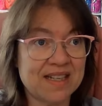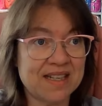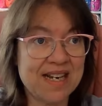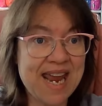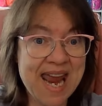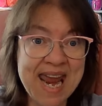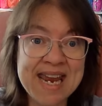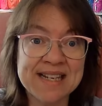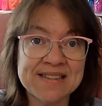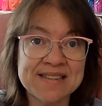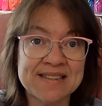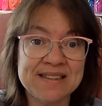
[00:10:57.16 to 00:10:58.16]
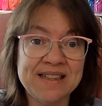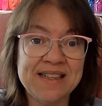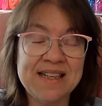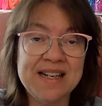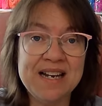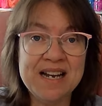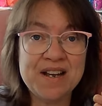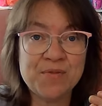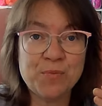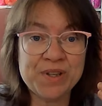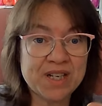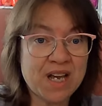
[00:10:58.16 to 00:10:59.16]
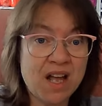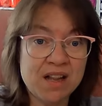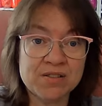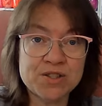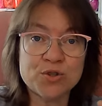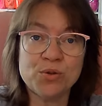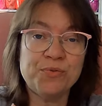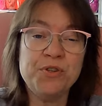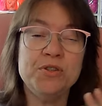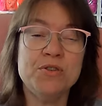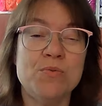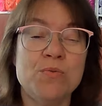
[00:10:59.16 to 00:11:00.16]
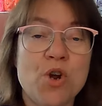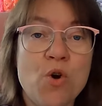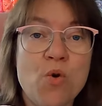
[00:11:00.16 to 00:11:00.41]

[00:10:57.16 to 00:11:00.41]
hanks with color. So if you don't know